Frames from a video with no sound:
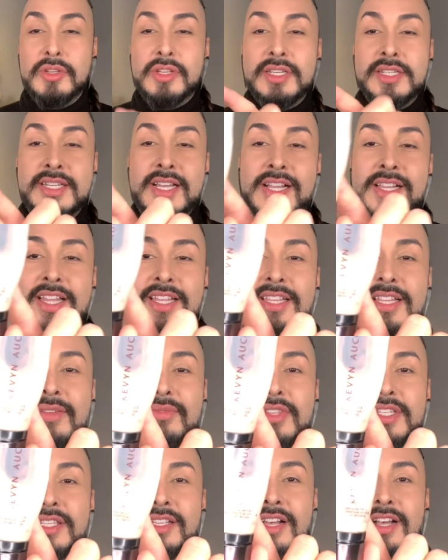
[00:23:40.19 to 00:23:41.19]
You can tell I
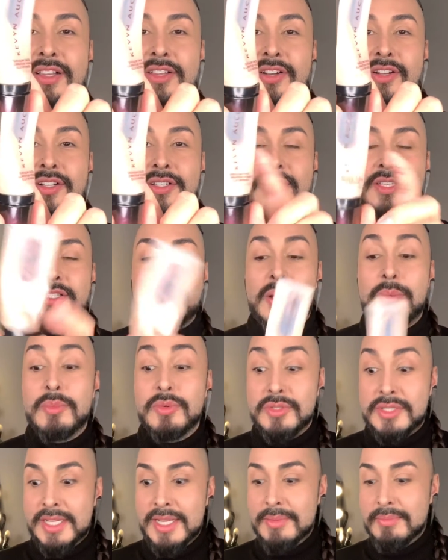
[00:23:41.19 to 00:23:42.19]
love this color because it's
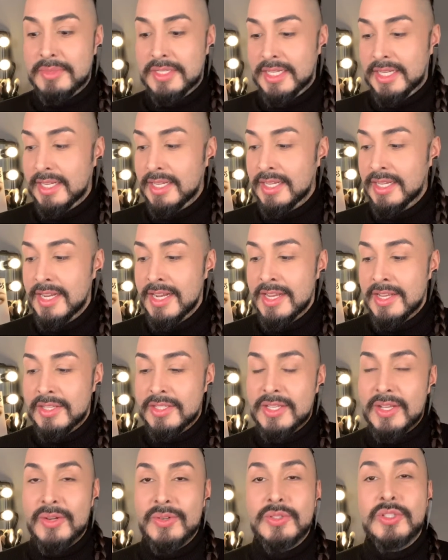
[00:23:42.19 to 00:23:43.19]
almost empty.
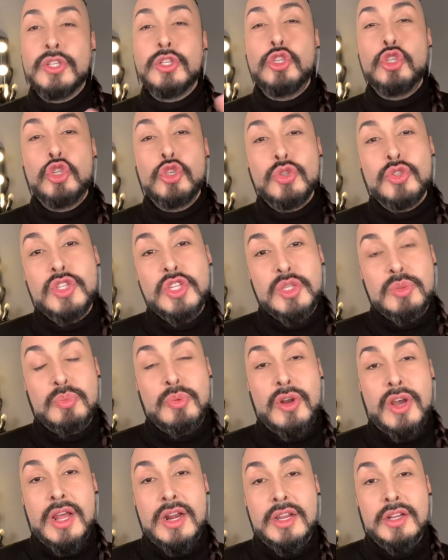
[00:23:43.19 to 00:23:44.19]
So to use this
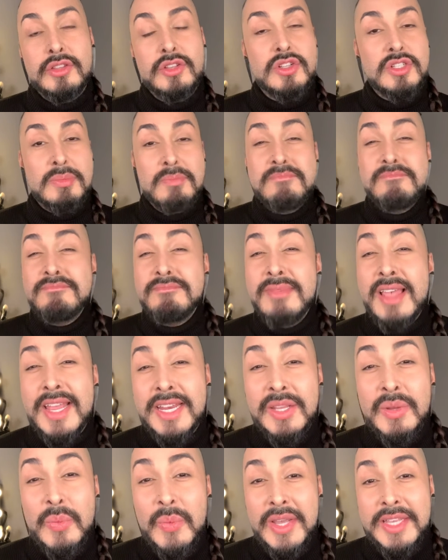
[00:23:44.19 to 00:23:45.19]
product, there's
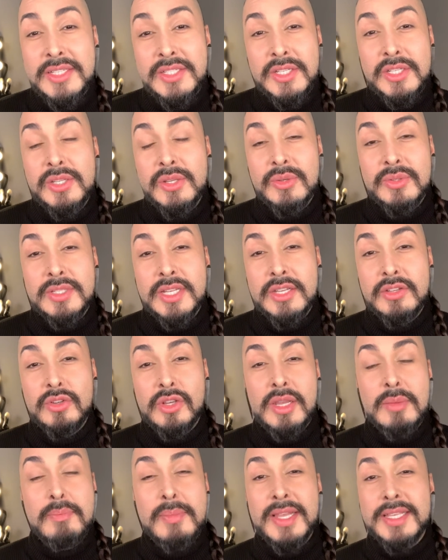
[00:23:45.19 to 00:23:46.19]
many ways to use it.
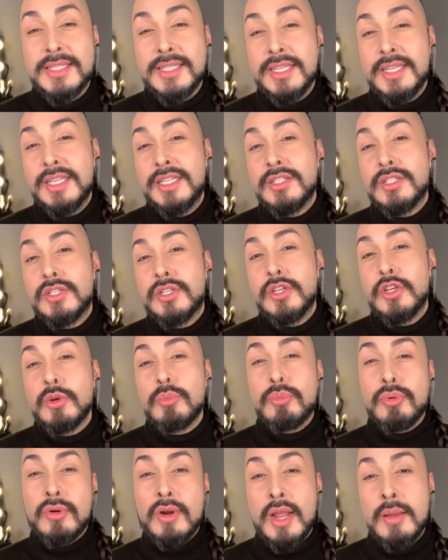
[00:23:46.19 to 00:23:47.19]
You can mix it into
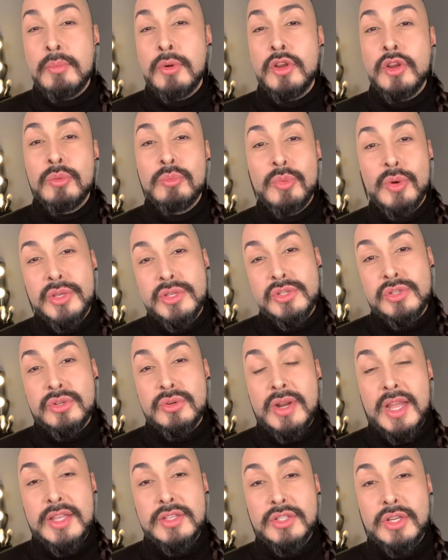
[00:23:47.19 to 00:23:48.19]
your primer, your
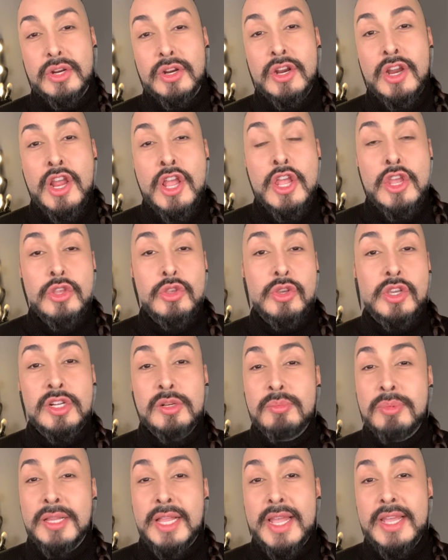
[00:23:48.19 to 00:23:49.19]
moisturizer. You
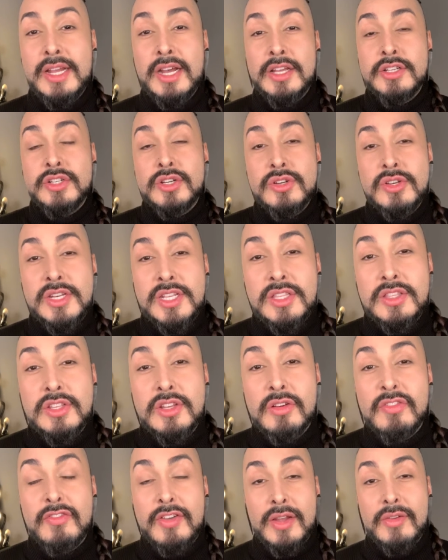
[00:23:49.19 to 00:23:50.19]
can apply it underneath
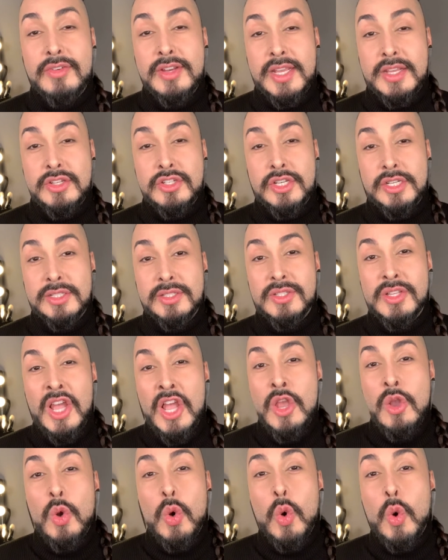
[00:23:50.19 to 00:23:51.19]
your foundations,
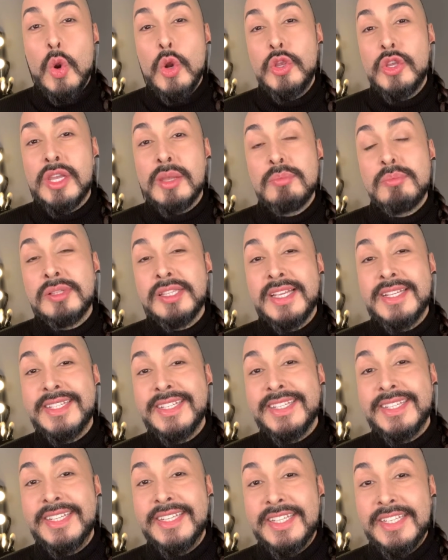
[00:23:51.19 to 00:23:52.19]
or you can blend
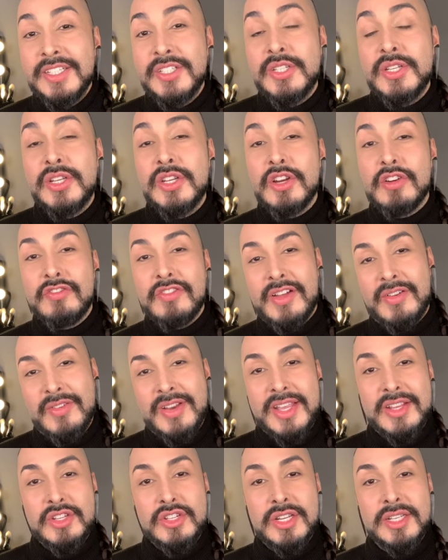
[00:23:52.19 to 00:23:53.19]
it into your
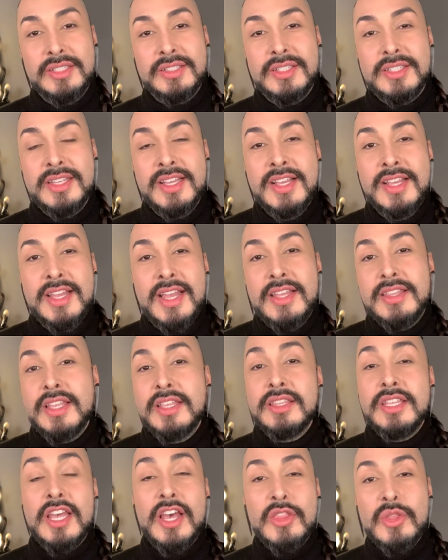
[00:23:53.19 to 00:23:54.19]
foundations. And
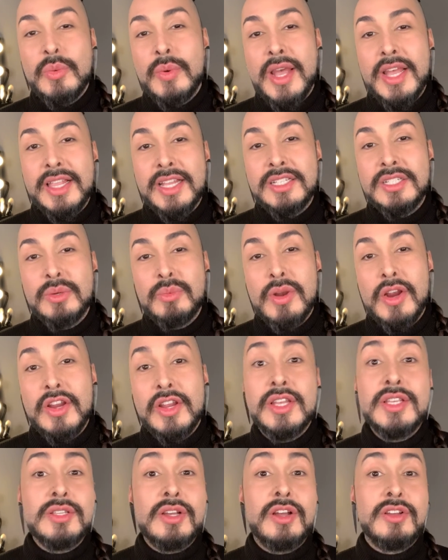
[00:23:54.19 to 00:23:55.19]
then the other way I like to wear
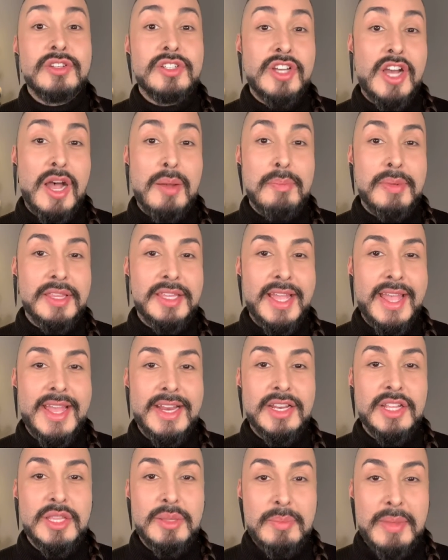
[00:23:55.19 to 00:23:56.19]
it is on top at the
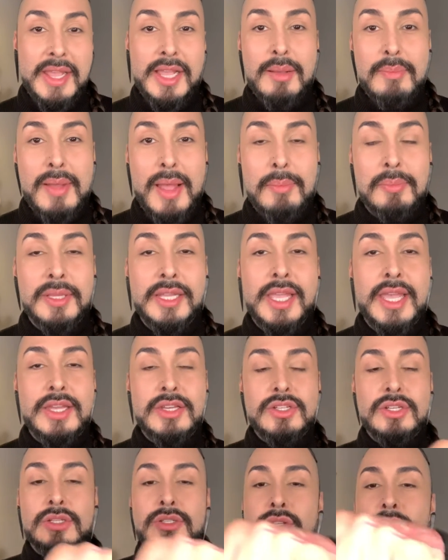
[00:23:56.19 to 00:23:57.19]
end of the makeup
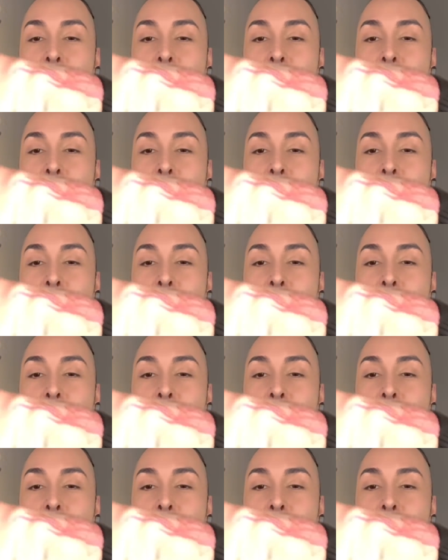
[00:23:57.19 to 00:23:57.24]
application.